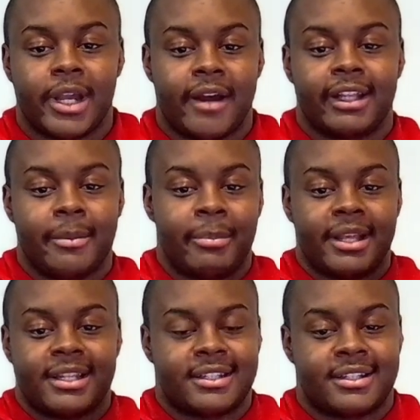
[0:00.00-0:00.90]
You can have like the
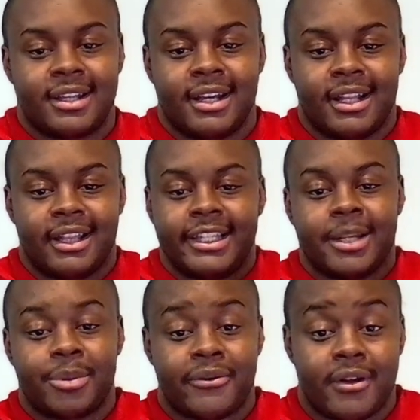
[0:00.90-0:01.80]
best
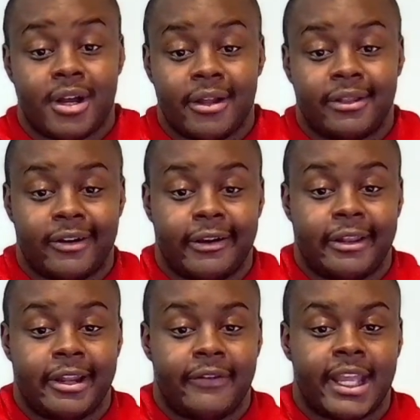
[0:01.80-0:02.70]
LinkedIn profile out there,
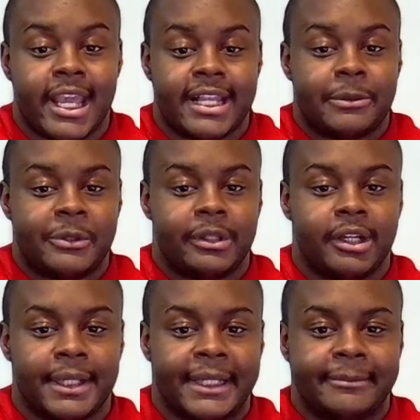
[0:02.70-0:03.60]
and then if they can't see what you
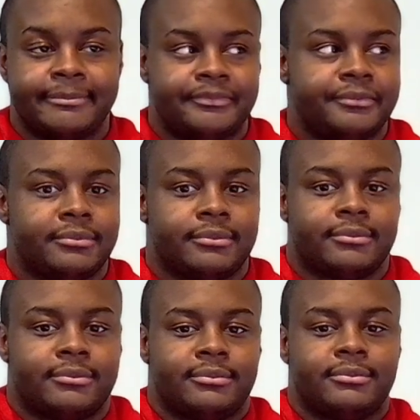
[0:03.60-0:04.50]
look like,
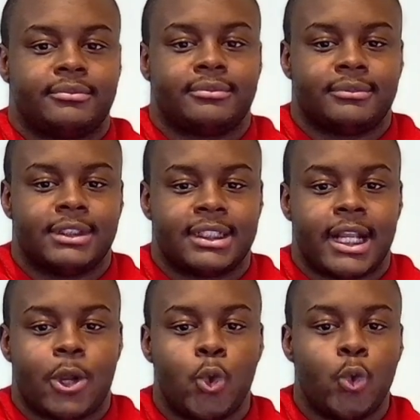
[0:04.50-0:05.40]
It's
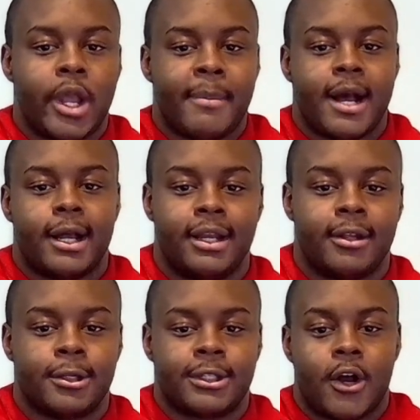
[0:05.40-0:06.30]
like, who am
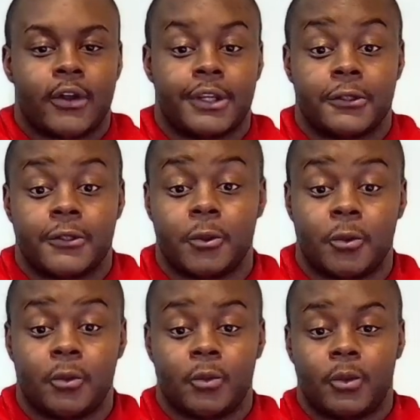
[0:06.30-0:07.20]
I talking to?
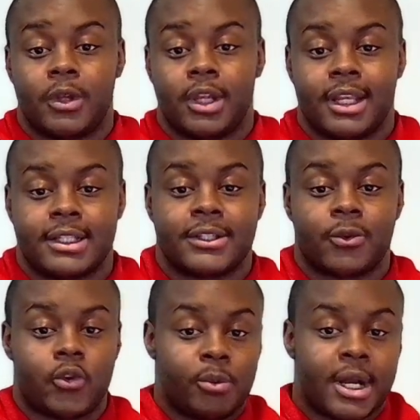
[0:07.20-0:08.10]
Is
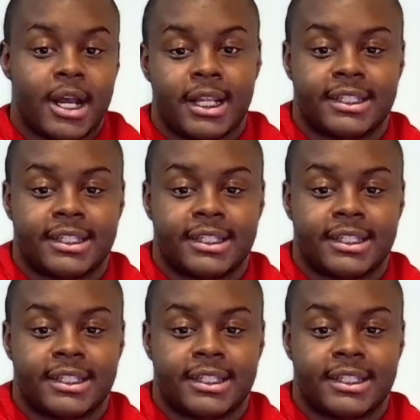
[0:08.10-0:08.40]
this a robot?